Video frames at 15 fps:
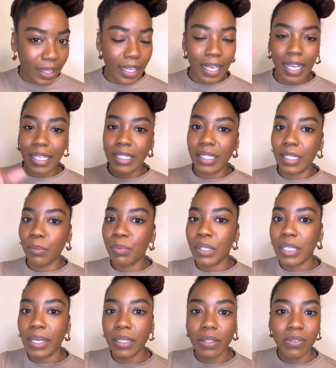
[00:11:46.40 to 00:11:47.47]
Like I said,
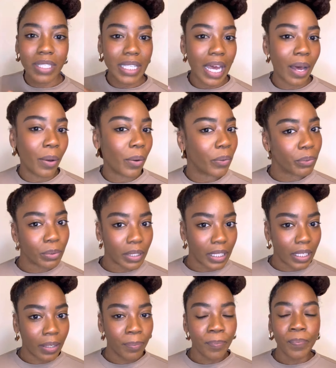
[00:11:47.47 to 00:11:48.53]
protective style
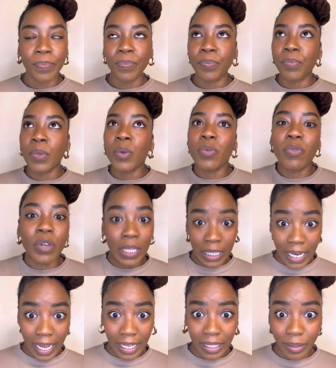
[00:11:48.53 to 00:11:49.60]
only for the
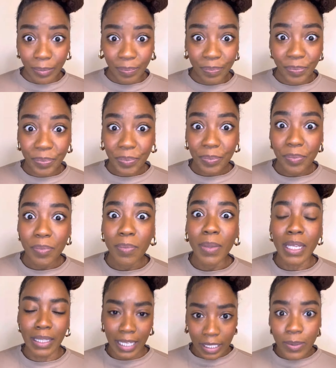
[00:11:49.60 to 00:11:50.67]
night.
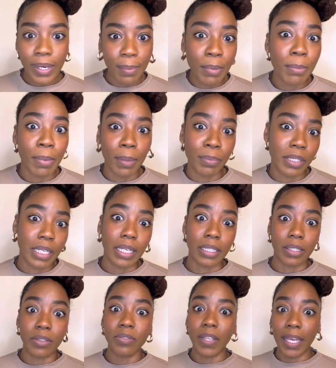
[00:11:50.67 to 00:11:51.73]
That's what I mean by
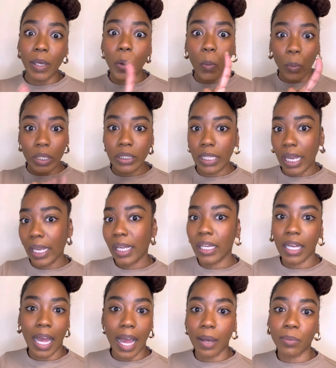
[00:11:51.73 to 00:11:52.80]
protective. Like, one
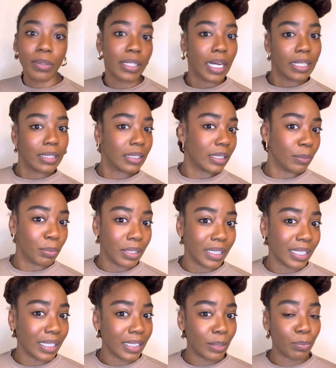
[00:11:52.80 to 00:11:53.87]
day I would not sleep in
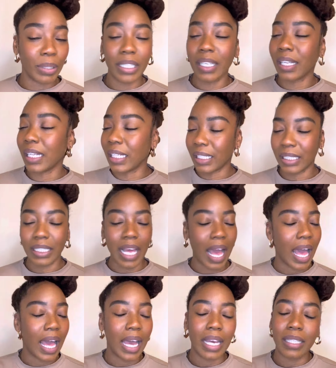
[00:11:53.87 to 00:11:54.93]
this because
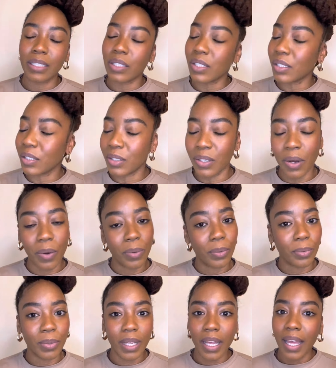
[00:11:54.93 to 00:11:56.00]
I
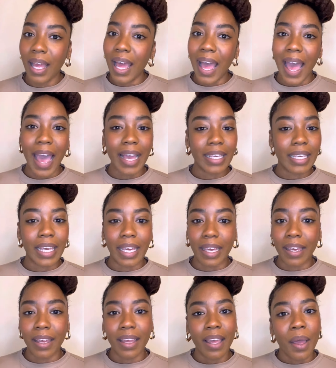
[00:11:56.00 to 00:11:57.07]

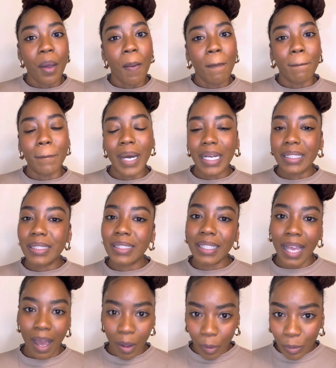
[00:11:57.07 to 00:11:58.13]
can't. My
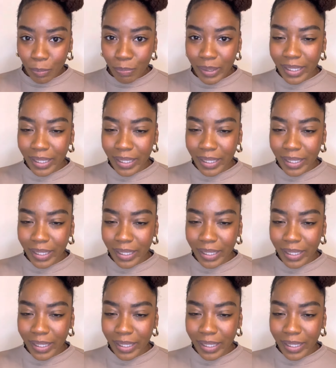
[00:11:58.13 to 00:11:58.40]
scalp.